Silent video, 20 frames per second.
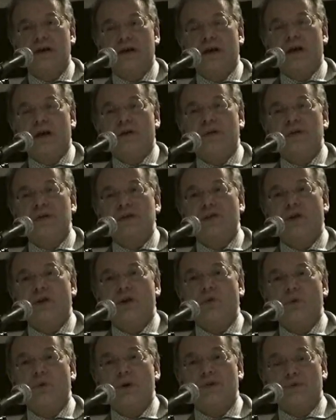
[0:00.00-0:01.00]
and this,
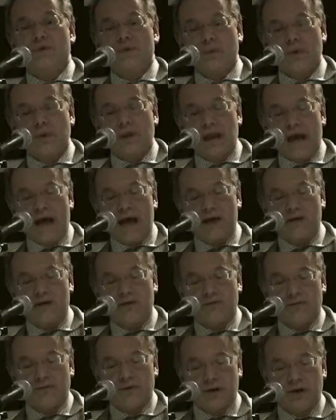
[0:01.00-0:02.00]
along with lack of
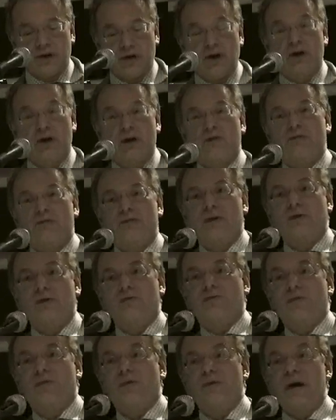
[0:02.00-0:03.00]

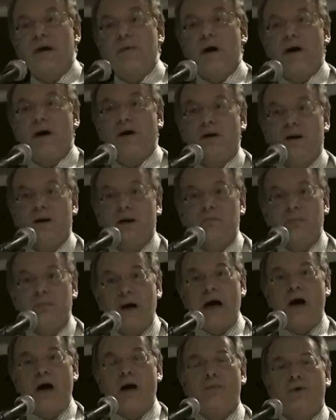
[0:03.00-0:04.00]
female
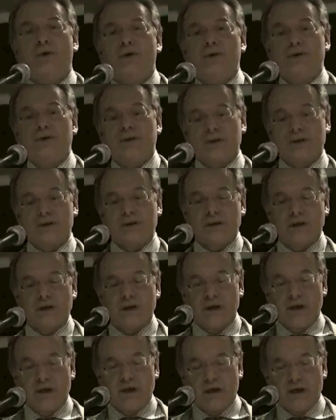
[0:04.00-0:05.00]
empowerment, and
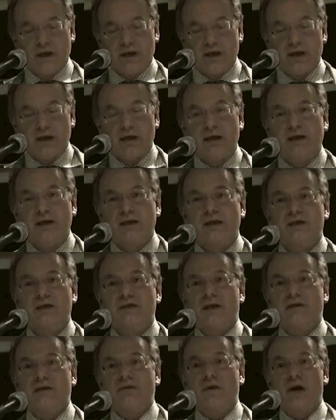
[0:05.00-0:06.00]

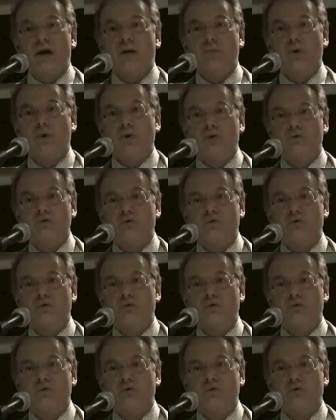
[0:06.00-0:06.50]
is very important